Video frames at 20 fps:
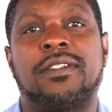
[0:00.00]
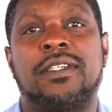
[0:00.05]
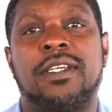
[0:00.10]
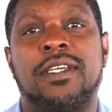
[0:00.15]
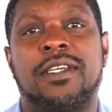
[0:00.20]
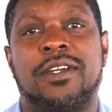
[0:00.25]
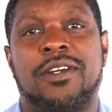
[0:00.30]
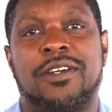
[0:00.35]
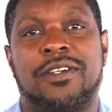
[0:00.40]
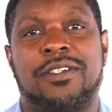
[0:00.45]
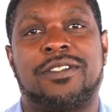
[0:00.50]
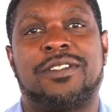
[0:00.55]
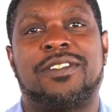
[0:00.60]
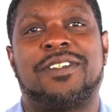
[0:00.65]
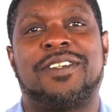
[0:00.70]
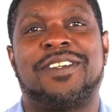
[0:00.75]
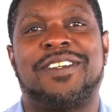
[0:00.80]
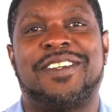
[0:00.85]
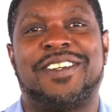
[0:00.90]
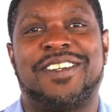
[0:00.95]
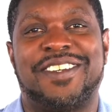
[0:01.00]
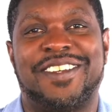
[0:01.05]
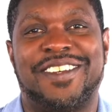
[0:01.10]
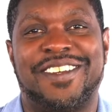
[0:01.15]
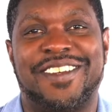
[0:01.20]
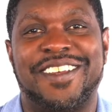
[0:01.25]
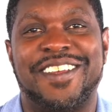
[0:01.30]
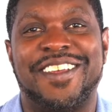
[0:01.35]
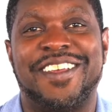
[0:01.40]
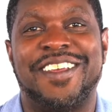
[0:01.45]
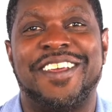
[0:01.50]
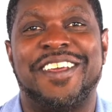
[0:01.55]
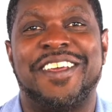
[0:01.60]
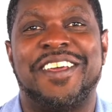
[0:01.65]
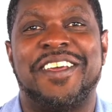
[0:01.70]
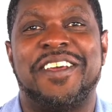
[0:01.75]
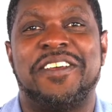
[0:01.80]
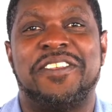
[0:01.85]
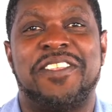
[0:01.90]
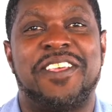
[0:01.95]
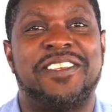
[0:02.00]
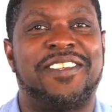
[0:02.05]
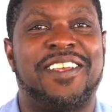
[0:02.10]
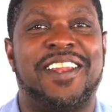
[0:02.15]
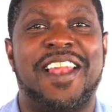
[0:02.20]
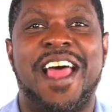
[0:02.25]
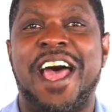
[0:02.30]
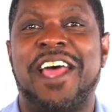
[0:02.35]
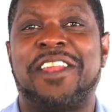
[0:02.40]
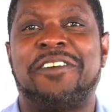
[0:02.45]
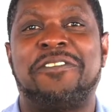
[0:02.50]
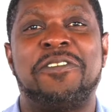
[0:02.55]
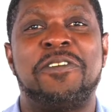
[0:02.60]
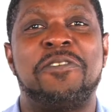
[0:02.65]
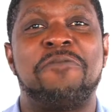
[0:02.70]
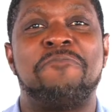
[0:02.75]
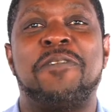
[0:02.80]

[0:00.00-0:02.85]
seekers. There's a lot of you,